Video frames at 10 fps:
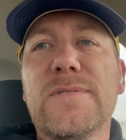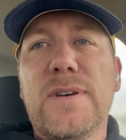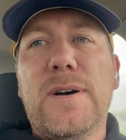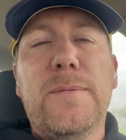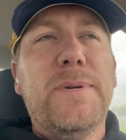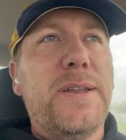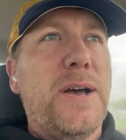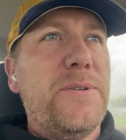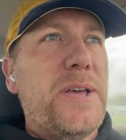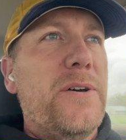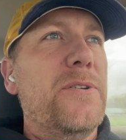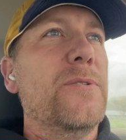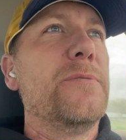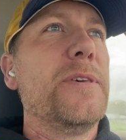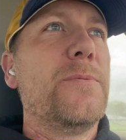and how down to
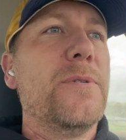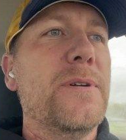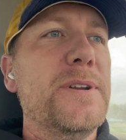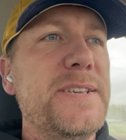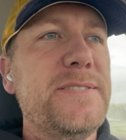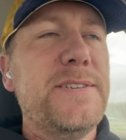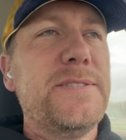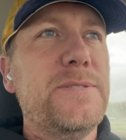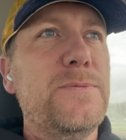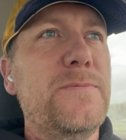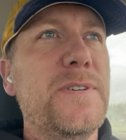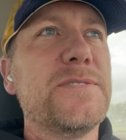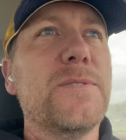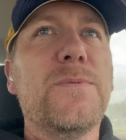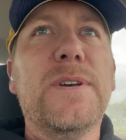earth they were and easy to
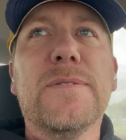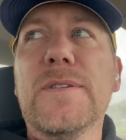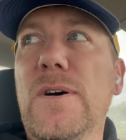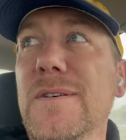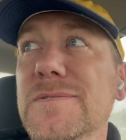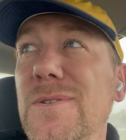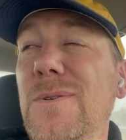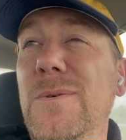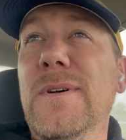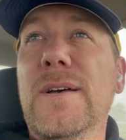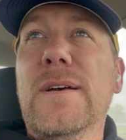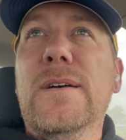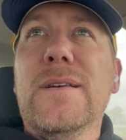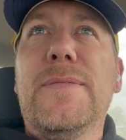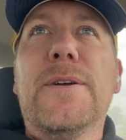visit with, and also
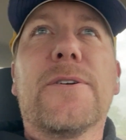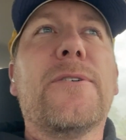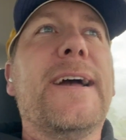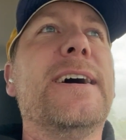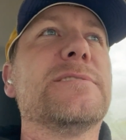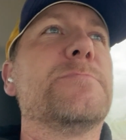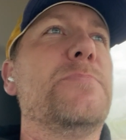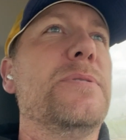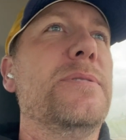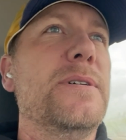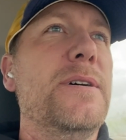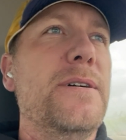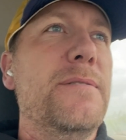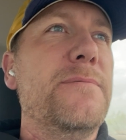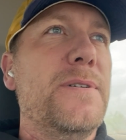their grasp
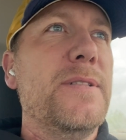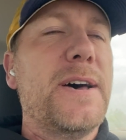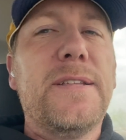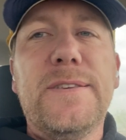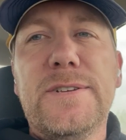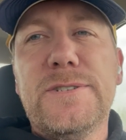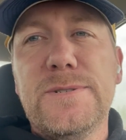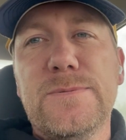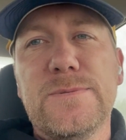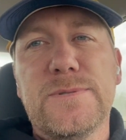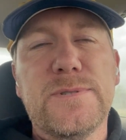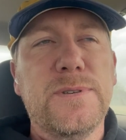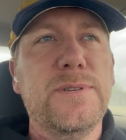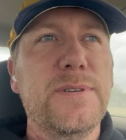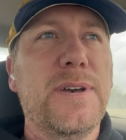of a lot of the issues,
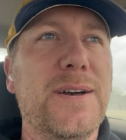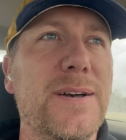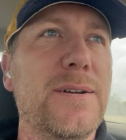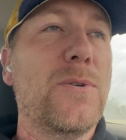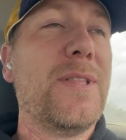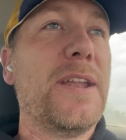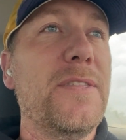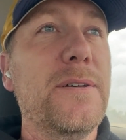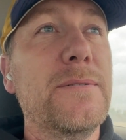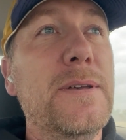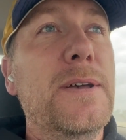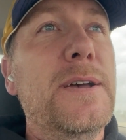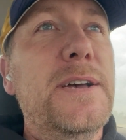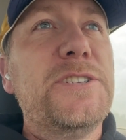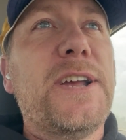or a lot of the
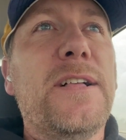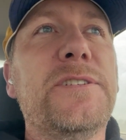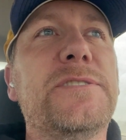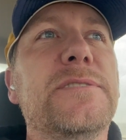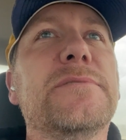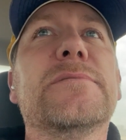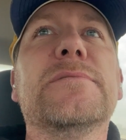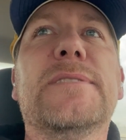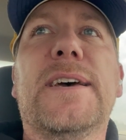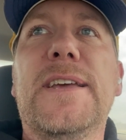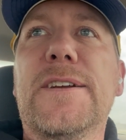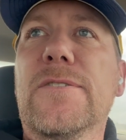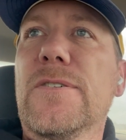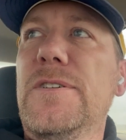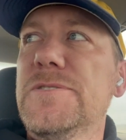challenges that
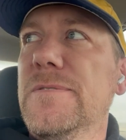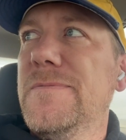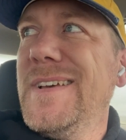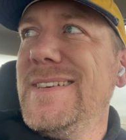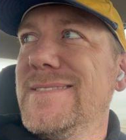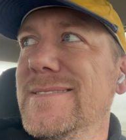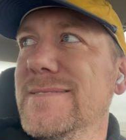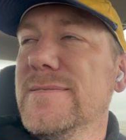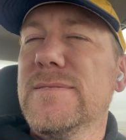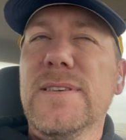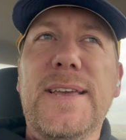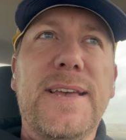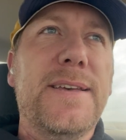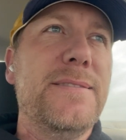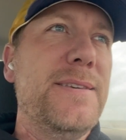agriculture faces,
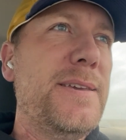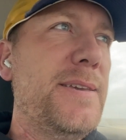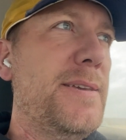and the